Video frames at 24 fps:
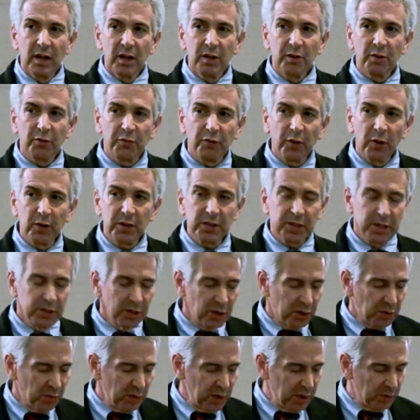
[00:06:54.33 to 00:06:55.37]
The first of the
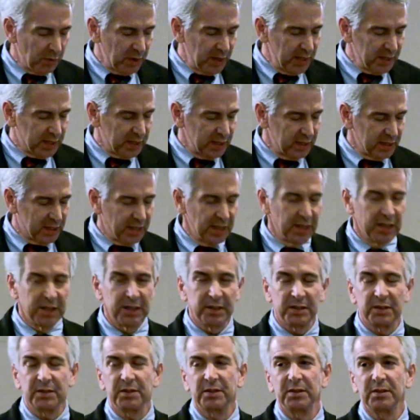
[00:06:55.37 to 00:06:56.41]
3 reasons
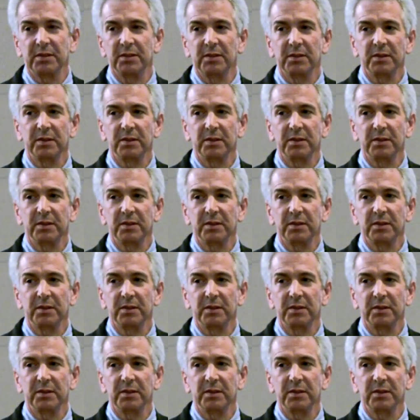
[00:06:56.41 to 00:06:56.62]
is